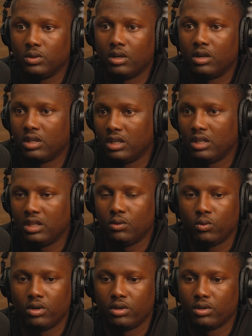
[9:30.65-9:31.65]
We all getting in
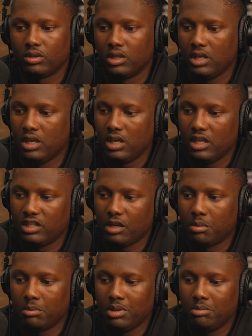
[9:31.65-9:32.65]
work. It's
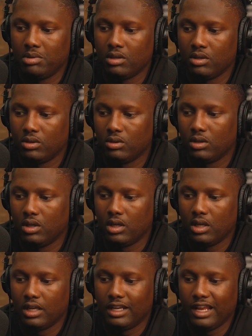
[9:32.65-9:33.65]
helping me build
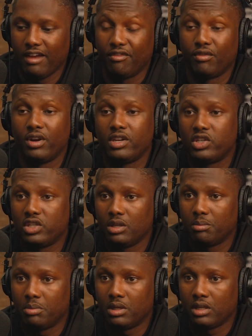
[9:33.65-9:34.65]
that
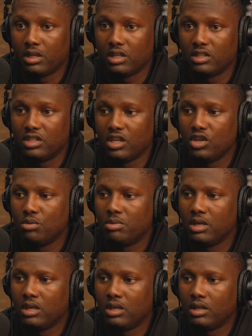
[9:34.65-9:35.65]
friendship and continue
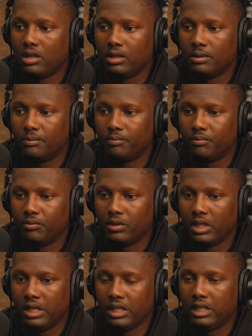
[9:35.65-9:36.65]
being
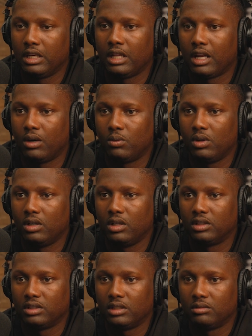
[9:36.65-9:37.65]
the leader that I
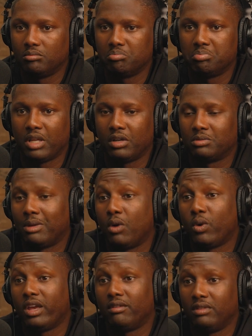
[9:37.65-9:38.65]
was, and that was my
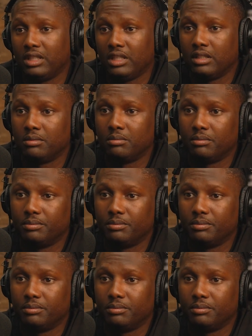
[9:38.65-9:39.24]
way of leading.